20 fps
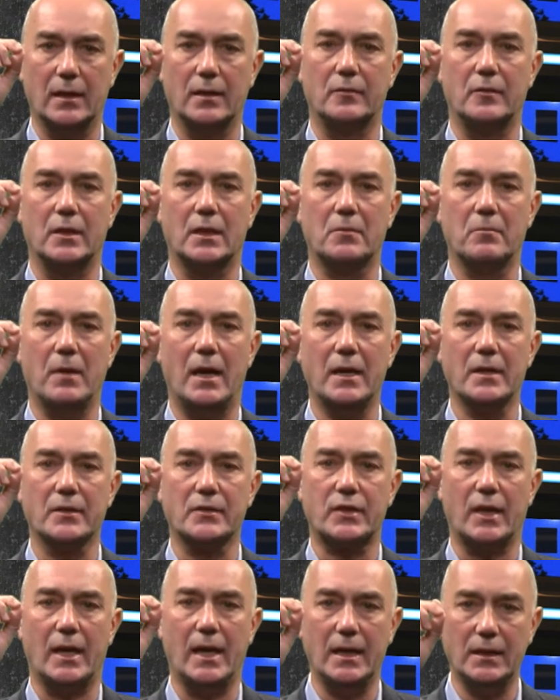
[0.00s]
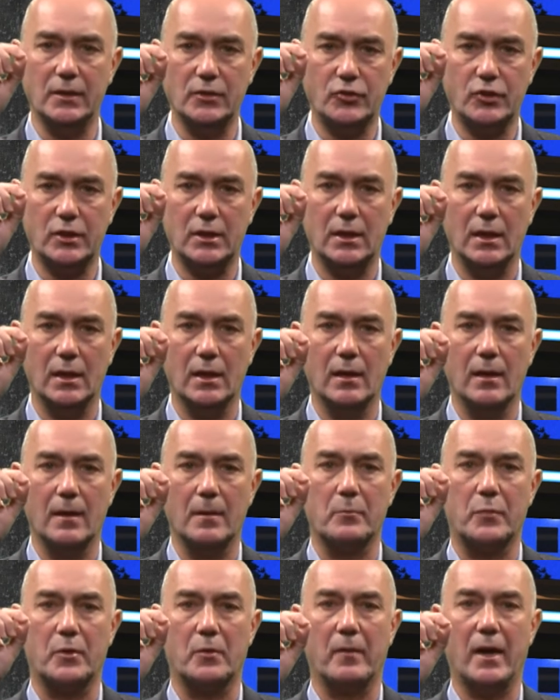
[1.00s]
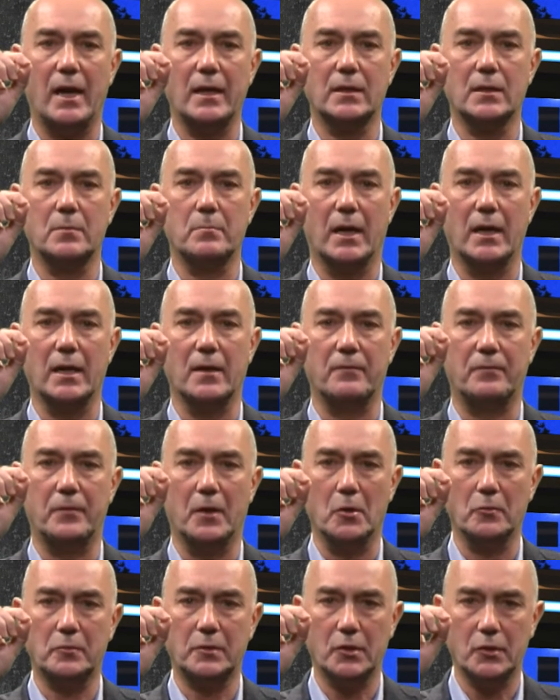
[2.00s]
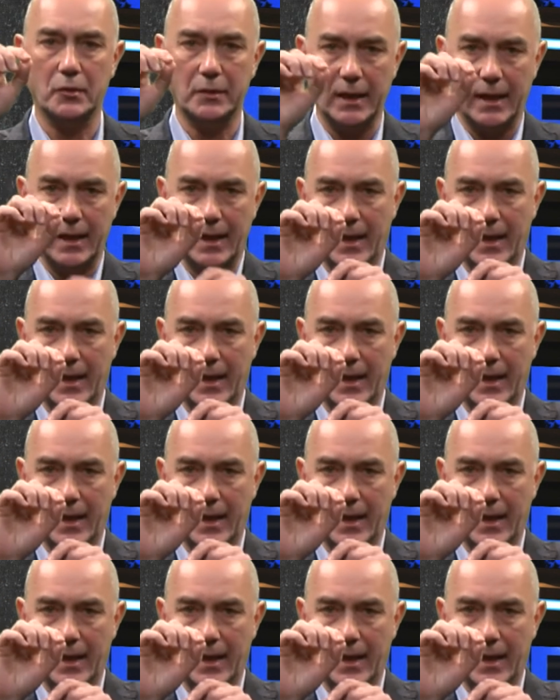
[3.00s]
requires energy provided by a photon